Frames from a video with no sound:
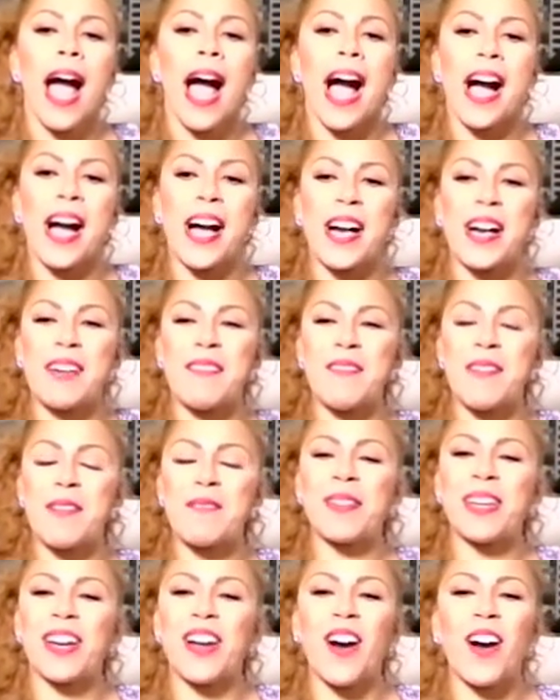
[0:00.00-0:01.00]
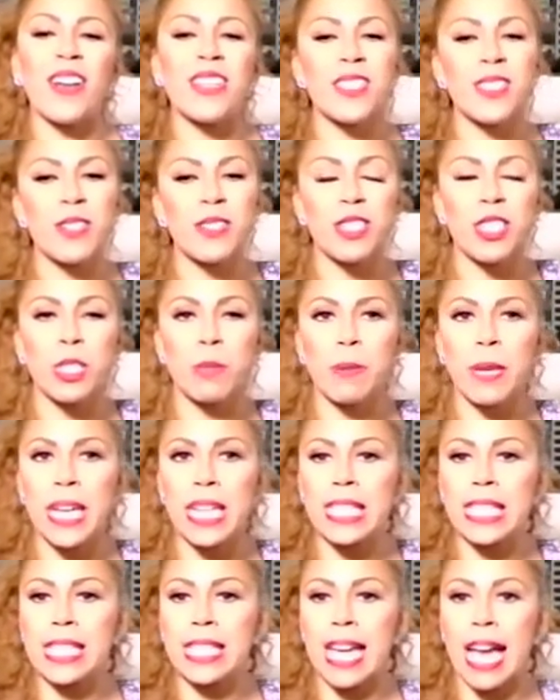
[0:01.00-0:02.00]
But also just
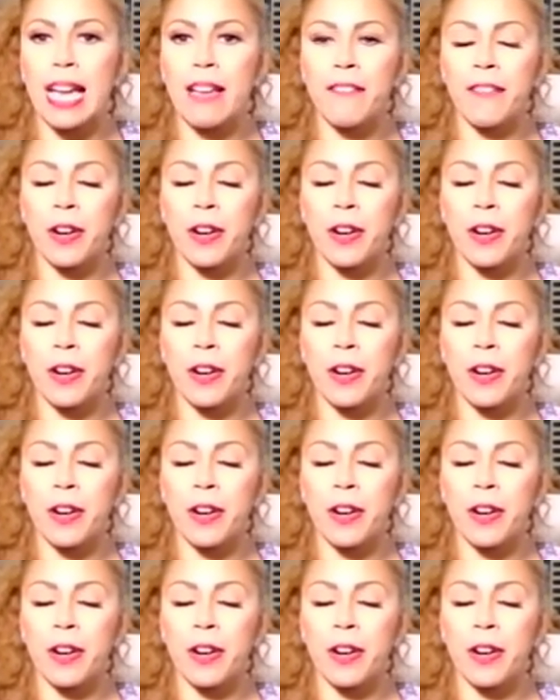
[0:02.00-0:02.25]
being safe